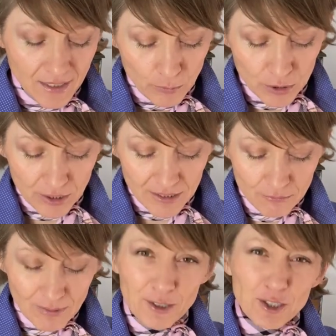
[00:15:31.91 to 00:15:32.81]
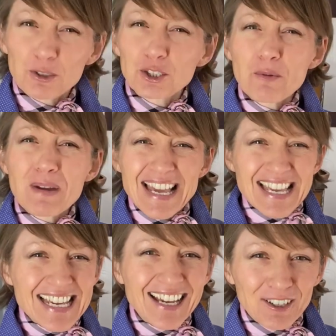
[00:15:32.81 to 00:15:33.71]
which I didn't realize, I was so
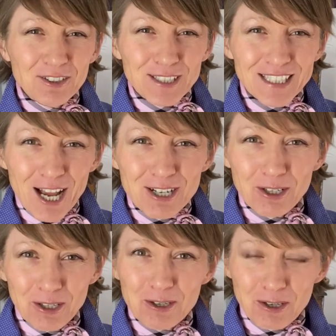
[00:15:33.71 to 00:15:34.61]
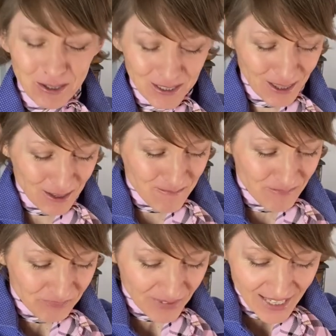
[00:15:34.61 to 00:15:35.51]
eager to start to use
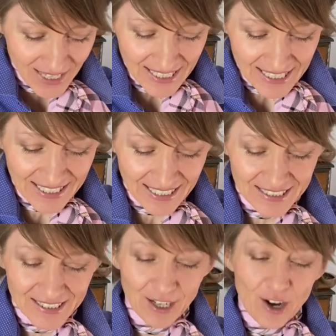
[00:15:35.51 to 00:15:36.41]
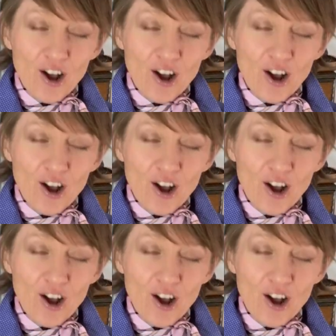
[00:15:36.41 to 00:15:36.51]
them, is that